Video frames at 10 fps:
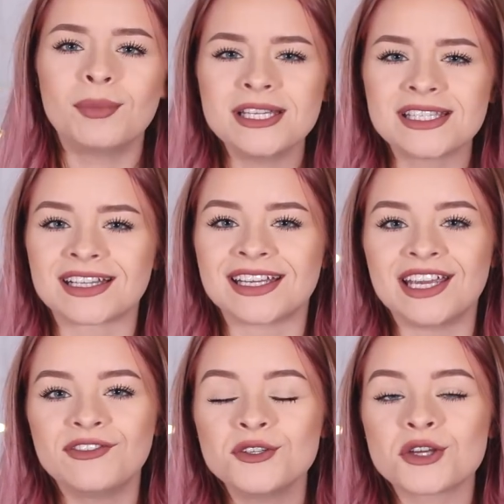
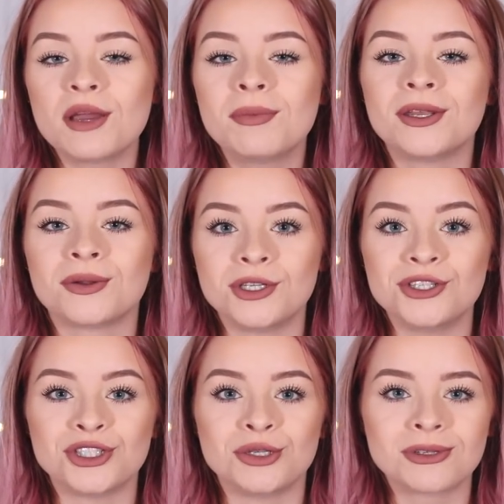Basically, if you type in on
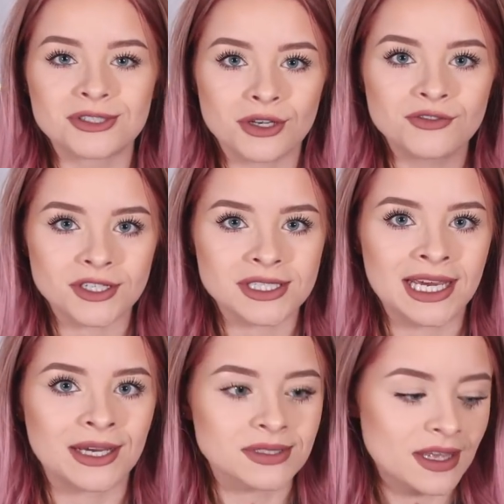YouTube, Soph does
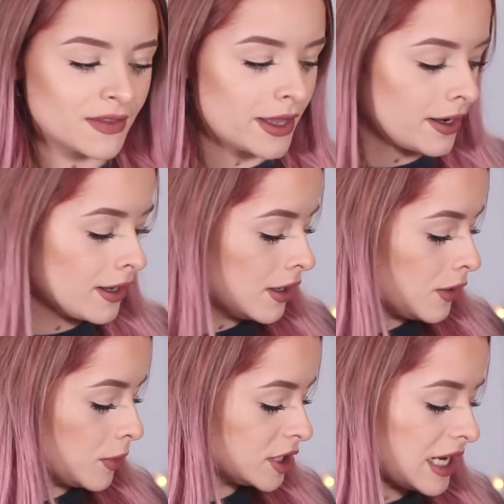nails, and then
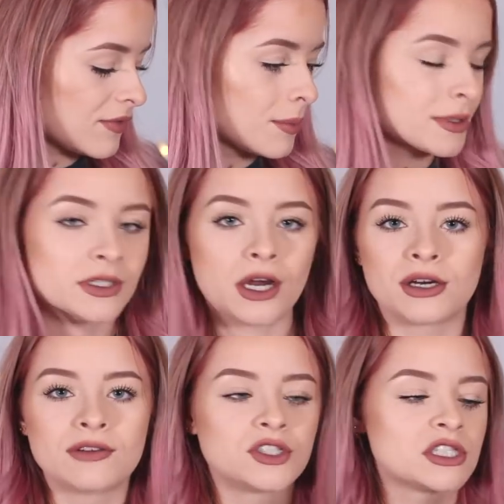whichever
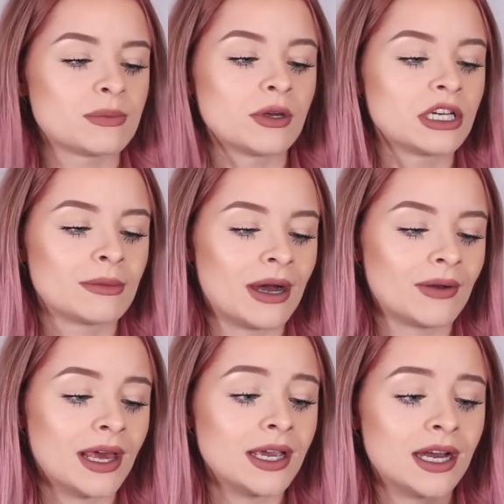mascara I've just spoken
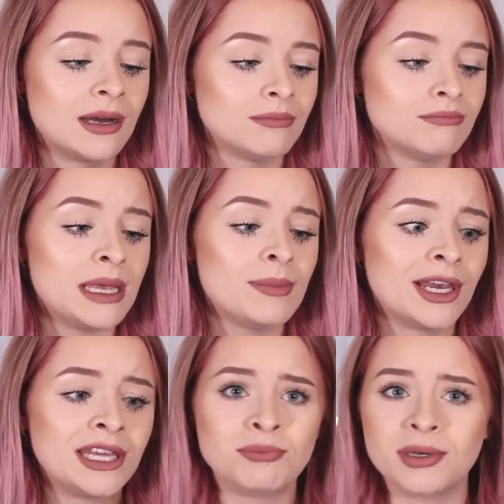about, like um,
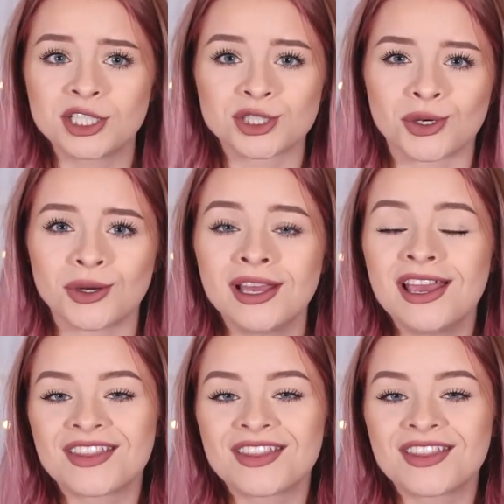Maybelline Big Shot,